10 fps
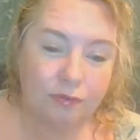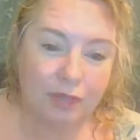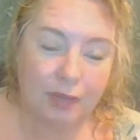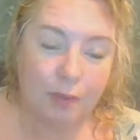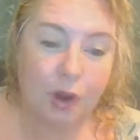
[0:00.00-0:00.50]

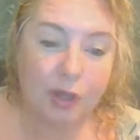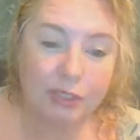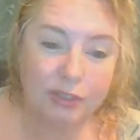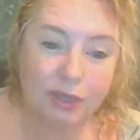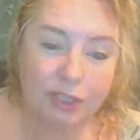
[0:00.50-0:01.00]

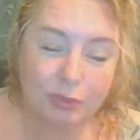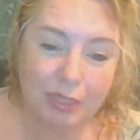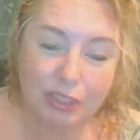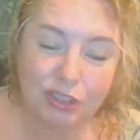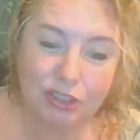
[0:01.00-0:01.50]
hindsight's a
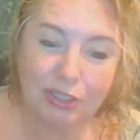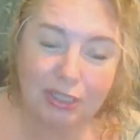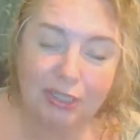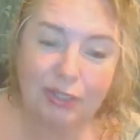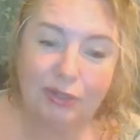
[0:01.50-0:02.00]
bitch,
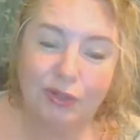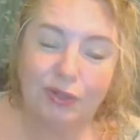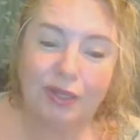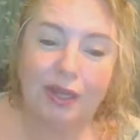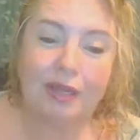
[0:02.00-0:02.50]

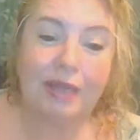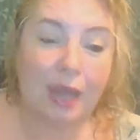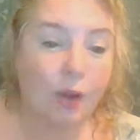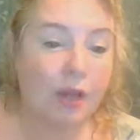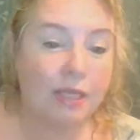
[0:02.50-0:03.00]

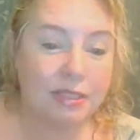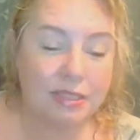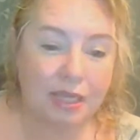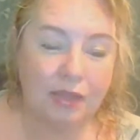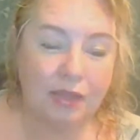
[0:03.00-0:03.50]
now I can
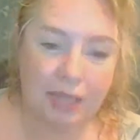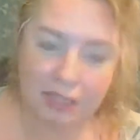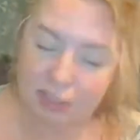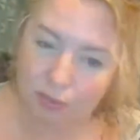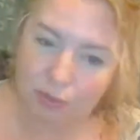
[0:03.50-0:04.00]
see that,
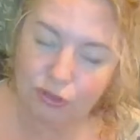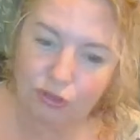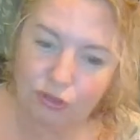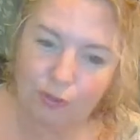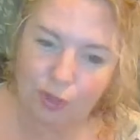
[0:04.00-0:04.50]
yes, he was
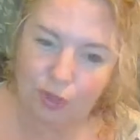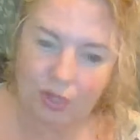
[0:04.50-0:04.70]
grooming her.